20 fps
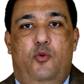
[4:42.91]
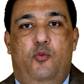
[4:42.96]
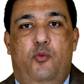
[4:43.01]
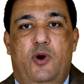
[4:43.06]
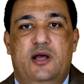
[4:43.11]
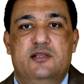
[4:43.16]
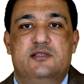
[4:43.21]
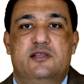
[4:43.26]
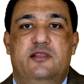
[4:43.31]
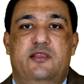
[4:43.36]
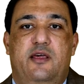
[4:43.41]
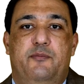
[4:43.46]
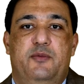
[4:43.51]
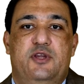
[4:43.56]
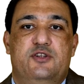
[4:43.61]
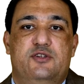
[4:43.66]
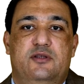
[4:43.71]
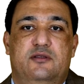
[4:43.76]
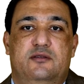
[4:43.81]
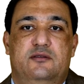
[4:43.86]
Once the
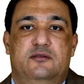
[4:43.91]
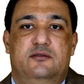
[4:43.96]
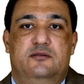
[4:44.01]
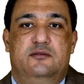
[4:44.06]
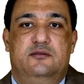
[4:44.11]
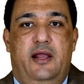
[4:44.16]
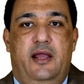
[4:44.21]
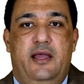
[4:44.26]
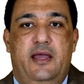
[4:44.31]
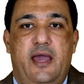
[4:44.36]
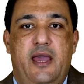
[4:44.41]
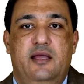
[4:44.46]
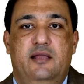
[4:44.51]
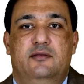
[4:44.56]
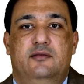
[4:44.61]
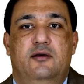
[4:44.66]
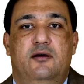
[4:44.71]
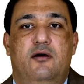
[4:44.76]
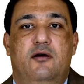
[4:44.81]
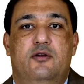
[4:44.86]
patient
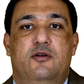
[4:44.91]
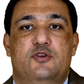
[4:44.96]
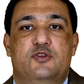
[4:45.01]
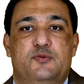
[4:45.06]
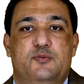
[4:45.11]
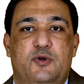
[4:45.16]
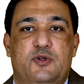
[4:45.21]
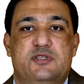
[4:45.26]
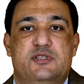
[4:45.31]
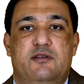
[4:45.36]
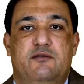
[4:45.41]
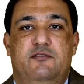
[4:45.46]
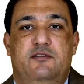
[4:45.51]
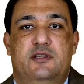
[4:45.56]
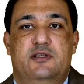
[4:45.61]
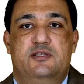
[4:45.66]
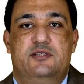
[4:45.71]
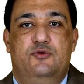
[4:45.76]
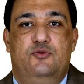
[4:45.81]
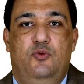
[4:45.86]
regained her
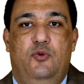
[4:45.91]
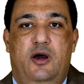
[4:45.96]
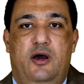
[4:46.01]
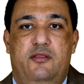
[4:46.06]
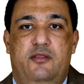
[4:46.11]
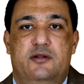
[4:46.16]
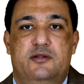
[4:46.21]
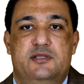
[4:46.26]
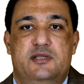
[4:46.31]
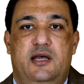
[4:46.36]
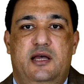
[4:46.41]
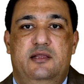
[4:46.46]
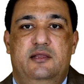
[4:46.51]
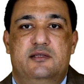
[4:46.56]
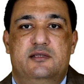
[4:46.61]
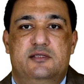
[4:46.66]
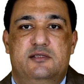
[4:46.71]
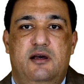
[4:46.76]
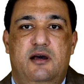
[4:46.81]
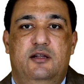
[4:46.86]
responsiveness to others and
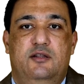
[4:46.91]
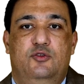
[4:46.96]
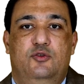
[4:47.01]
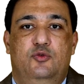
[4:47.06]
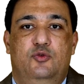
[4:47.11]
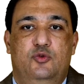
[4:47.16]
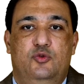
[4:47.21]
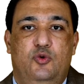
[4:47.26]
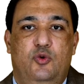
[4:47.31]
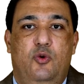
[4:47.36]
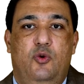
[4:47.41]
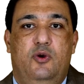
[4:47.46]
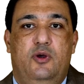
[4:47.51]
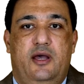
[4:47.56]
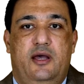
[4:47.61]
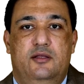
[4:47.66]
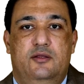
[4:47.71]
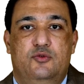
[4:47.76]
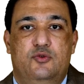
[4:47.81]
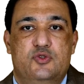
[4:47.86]
started to talk
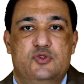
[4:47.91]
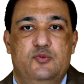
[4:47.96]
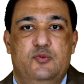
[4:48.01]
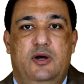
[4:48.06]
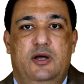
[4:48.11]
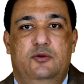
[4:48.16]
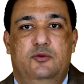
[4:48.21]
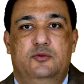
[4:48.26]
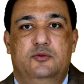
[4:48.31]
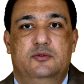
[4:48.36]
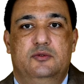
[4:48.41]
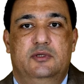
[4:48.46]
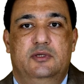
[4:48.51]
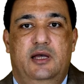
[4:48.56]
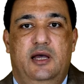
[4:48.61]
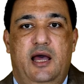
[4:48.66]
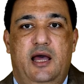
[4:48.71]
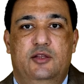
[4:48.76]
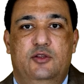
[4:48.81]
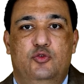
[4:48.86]
and to swallow
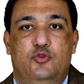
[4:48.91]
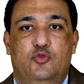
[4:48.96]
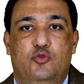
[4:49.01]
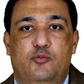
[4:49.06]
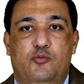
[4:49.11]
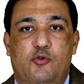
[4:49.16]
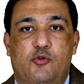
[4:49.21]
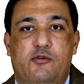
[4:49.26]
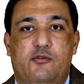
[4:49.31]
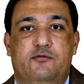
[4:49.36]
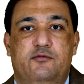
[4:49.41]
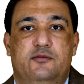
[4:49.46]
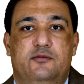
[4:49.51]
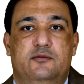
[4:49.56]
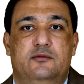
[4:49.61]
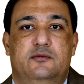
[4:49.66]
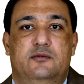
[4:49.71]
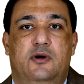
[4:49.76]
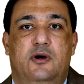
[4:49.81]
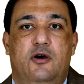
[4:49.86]
and to move
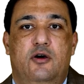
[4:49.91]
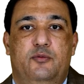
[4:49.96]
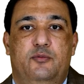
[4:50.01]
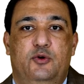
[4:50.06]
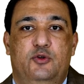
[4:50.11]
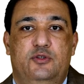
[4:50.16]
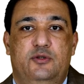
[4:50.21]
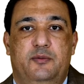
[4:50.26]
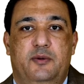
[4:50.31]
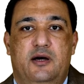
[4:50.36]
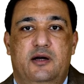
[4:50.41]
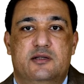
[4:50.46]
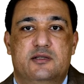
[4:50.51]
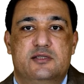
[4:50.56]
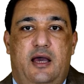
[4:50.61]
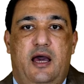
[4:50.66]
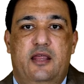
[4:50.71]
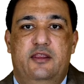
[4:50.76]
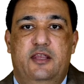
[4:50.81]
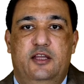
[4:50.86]
her body parts,
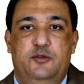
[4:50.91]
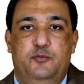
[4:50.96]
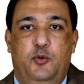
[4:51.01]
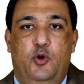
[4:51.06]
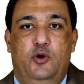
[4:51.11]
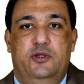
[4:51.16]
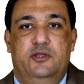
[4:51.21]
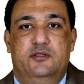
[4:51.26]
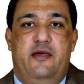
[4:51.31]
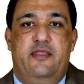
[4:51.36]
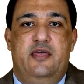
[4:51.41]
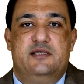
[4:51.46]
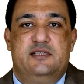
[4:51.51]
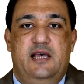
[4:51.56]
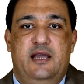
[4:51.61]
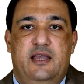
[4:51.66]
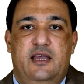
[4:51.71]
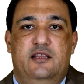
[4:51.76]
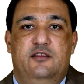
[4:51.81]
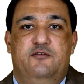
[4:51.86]
at that point, the
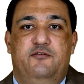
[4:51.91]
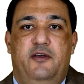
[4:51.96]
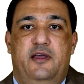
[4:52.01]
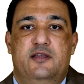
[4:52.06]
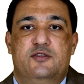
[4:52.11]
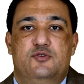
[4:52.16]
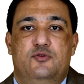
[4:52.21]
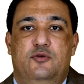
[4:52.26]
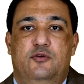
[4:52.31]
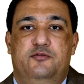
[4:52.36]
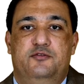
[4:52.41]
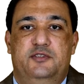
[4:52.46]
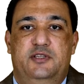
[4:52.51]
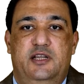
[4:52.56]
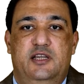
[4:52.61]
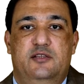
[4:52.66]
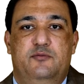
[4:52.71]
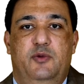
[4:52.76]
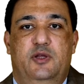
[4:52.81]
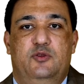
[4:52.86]
second phase of
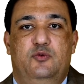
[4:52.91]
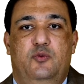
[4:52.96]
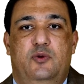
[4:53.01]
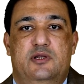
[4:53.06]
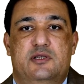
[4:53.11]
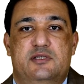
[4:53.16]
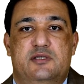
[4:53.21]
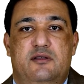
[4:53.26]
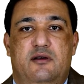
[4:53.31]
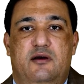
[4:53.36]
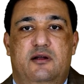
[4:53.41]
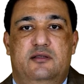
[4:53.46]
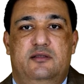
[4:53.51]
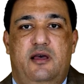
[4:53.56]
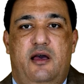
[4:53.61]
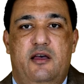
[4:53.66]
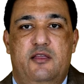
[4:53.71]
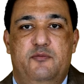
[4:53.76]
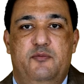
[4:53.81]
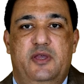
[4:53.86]
treatment will start.
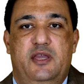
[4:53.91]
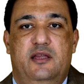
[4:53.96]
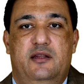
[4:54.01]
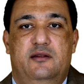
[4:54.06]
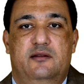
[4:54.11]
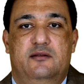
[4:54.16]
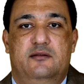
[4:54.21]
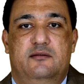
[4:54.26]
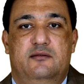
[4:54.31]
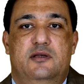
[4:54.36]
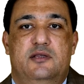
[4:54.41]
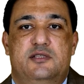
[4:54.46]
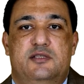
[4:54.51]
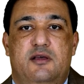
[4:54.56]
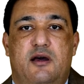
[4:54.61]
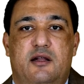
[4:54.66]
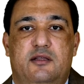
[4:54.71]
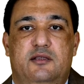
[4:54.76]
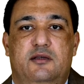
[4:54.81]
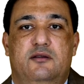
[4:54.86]
I mean,
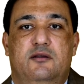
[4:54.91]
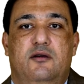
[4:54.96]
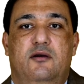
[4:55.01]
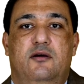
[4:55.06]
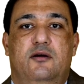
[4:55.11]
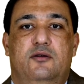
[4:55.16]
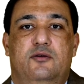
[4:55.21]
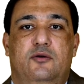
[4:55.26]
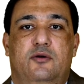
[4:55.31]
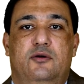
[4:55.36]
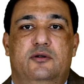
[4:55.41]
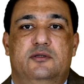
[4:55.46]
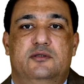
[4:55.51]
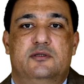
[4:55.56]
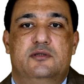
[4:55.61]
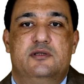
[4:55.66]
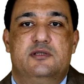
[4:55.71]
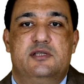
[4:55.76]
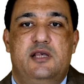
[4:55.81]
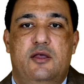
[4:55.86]
starting her on
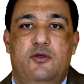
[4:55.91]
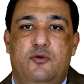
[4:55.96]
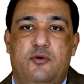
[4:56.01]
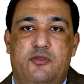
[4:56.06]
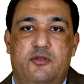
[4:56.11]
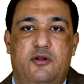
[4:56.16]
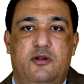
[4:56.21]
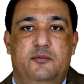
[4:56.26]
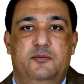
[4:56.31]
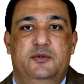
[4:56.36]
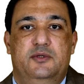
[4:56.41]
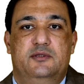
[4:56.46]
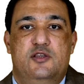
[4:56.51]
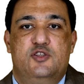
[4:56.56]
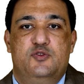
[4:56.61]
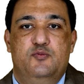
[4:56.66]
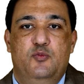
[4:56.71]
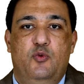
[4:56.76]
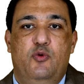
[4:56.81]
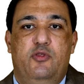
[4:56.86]
psychotherapy
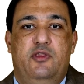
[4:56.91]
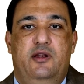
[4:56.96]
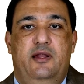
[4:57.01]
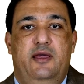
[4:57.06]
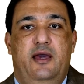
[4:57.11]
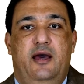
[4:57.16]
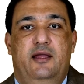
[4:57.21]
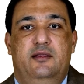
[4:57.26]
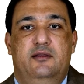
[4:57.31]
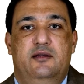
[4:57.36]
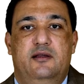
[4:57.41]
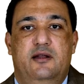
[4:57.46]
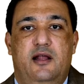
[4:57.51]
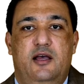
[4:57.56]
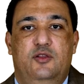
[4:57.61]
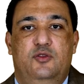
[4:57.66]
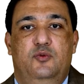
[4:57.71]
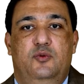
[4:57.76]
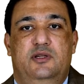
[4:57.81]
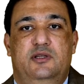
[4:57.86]
smoothly and
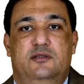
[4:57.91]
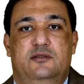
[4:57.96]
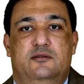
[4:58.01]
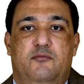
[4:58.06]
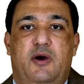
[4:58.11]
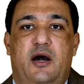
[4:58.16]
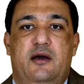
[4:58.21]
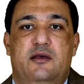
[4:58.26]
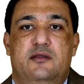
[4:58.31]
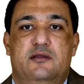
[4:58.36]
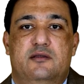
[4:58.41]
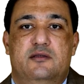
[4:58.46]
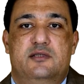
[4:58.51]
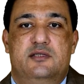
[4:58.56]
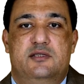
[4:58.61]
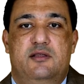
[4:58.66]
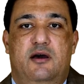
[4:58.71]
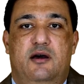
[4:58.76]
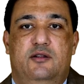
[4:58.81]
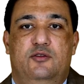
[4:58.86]
gradually by
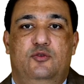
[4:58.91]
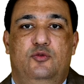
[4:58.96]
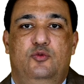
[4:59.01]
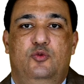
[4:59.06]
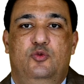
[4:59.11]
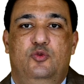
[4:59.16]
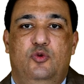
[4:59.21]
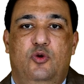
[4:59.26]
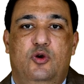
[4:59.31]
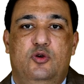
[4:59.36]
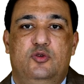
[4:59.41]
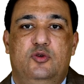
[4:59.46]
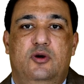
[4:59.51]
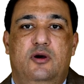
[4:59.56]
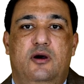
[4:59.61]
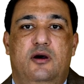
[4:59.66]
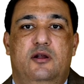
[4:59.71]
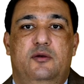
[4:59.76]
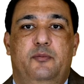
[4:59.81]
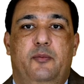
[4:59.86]
start to talk to
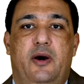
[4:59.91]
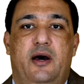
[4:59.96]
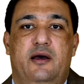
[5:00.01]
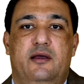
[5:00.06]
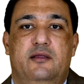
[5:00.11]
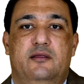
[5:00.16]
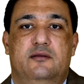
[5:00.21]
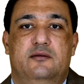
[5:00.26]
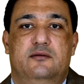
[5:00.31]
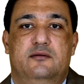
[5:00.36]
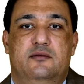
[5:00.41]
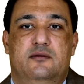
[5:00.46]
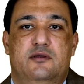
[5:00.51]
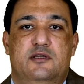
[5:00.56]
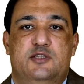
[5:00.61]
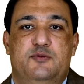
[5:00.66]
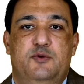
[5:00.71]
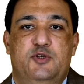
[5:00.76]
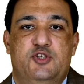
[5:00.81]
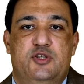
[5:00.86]
her by
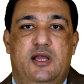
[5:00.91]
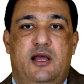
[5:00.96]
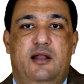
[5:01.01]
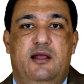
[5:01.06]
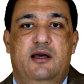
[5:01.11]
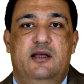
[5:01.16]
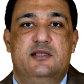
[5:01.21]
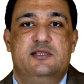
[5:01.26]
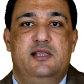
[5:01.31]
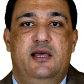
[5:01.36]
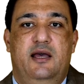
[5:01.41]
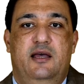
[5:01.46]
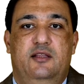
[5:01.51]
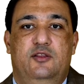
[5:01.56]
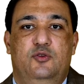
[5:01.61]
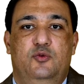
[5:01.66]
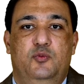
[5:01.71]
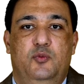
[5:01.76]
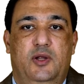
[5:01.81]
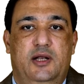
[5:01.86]
specialized
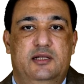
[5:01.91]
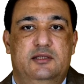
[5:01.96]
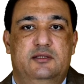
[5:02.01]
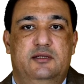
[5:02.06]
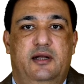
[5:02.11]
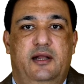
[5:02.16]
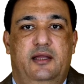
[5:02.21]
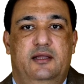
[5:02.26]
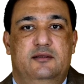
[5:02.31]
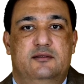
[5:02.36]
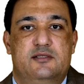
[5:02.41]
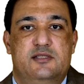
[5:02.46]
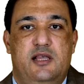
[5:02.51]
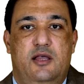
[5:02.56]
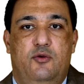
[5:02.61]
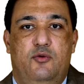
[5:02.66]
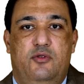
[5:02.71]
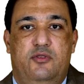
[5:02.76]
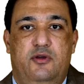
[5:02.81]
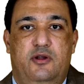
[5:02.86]
and well-trained
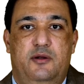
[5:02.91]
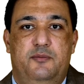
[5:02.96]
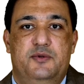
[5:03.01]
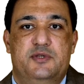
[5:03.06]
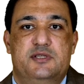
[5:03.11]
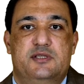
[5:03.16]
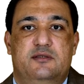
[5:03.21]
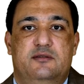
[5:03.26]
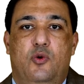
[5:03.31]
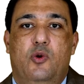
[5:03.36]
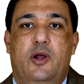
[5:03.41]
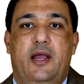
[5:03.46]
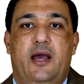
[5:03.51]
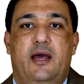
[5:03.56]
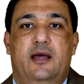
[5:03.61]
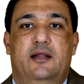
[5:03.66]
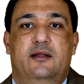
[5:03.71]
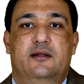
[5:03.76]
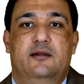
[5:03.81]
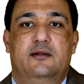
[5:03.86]
psychotherapists who
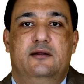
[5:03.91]
can